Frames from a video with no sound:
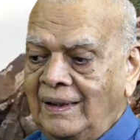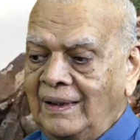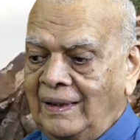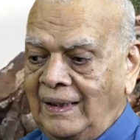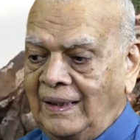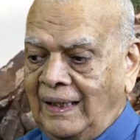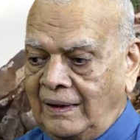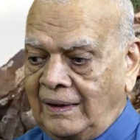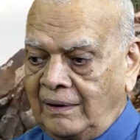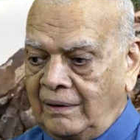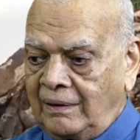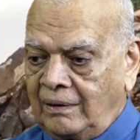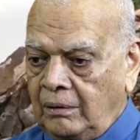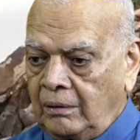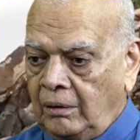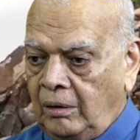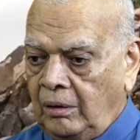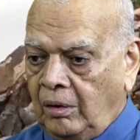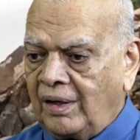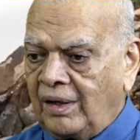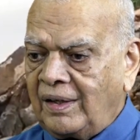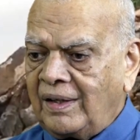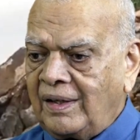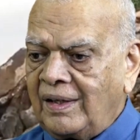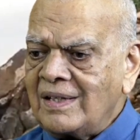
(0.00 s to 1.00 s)
that
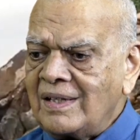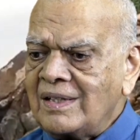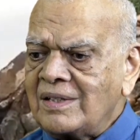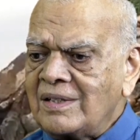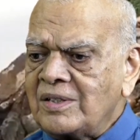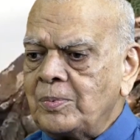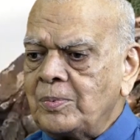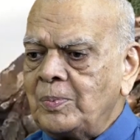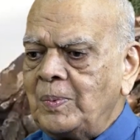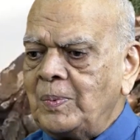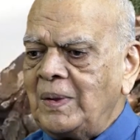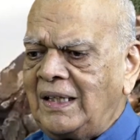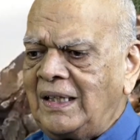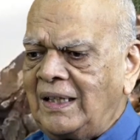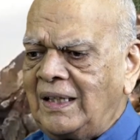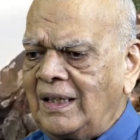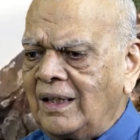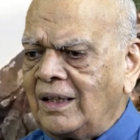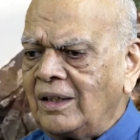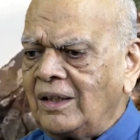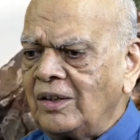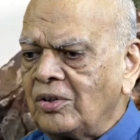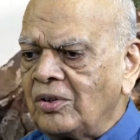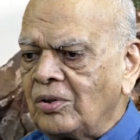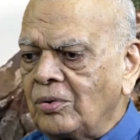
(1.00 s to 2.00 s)
God is
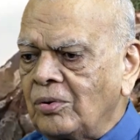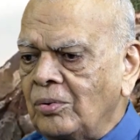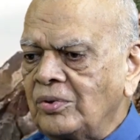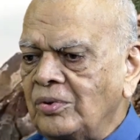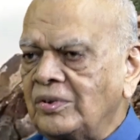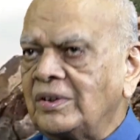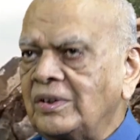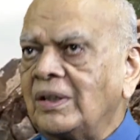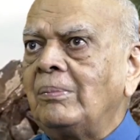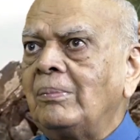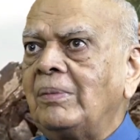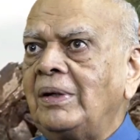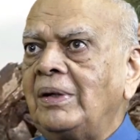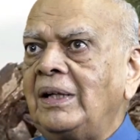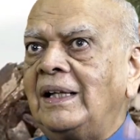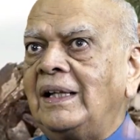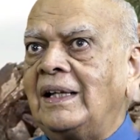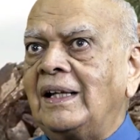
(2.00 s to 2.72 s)
speaking through somebody,